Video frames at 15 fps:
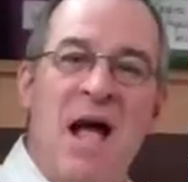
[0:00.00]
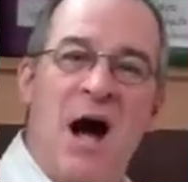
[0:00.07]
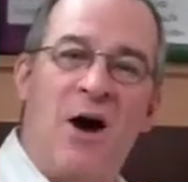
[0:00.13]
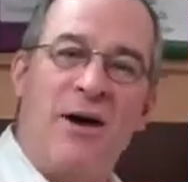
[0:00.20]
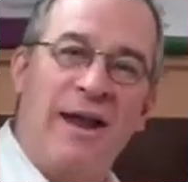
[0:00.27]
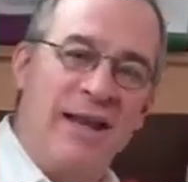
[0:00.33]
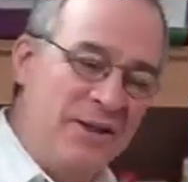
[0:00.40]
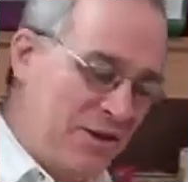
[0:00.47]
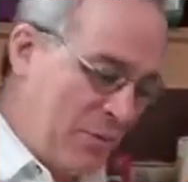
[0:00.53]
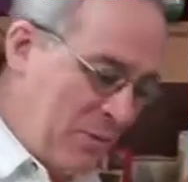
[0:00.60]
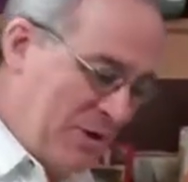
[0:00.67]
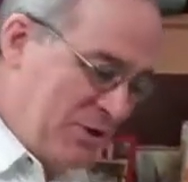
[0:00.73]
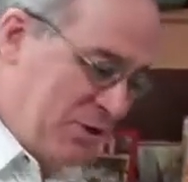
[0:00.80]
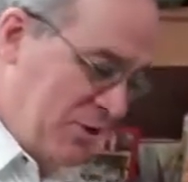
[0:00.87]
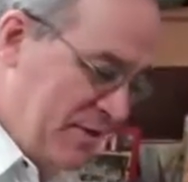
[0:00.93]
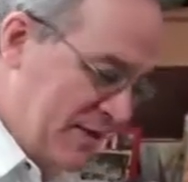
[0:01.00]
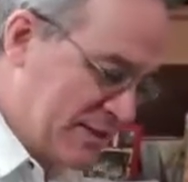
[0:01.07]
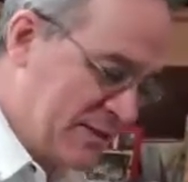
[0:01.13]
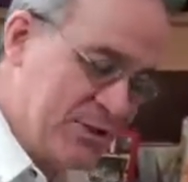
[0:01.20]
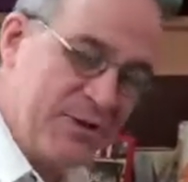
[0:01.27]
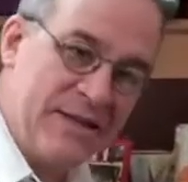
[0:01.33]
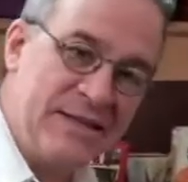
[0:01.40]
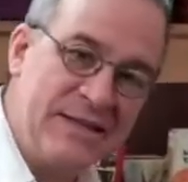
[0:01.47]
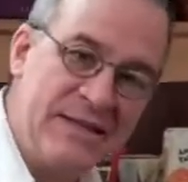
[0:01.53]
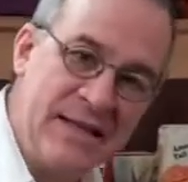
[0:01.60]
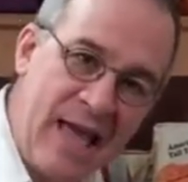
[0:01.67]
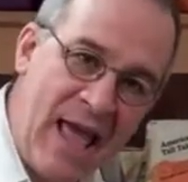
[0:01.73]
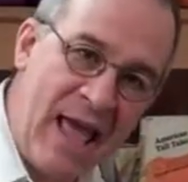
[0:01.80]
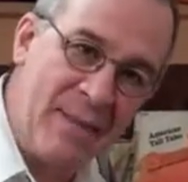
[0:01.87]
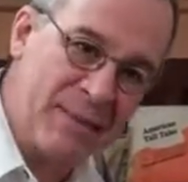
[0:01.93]
All right, I want to show you this too. This is the
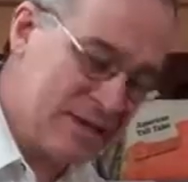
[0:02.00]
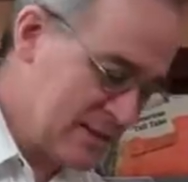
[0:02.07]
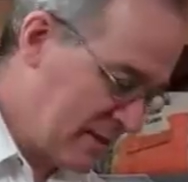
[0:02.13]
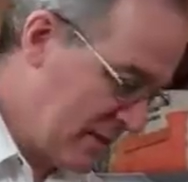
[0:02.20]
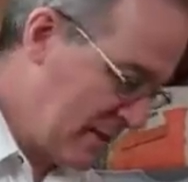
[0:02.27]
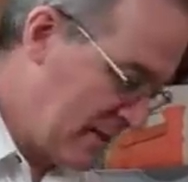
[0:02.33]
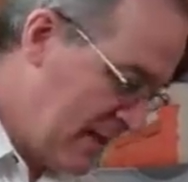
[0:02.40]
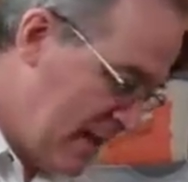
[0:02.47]
Amazon,